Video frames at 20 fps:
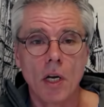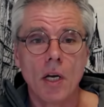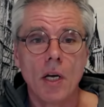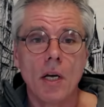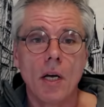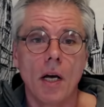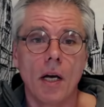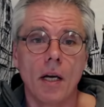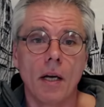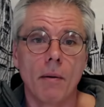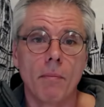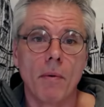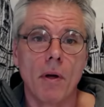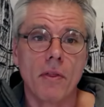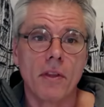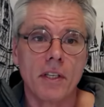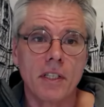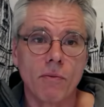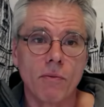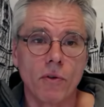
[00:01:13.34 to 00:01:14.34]

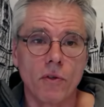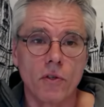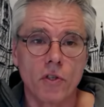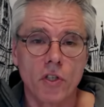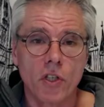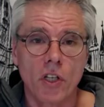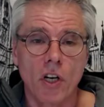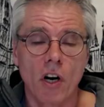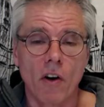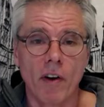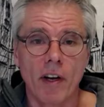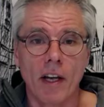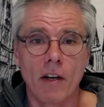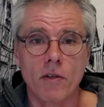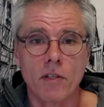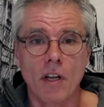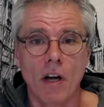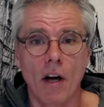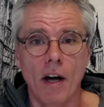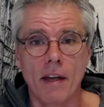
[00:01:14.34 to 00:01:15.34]
the different
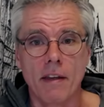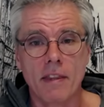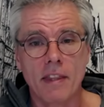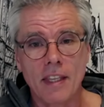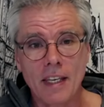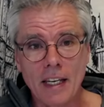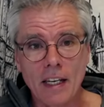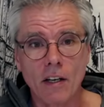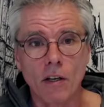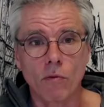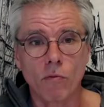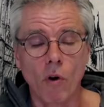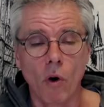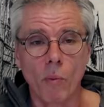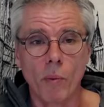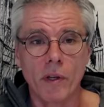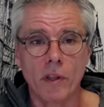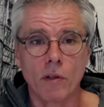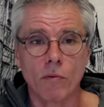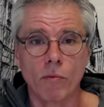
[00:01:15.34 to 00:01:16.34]
scenarios that I think are wrong
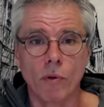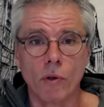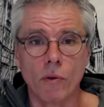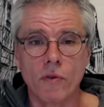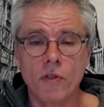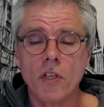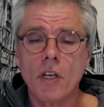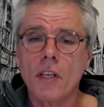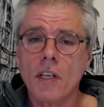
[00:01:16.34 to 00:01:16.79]
with the roof so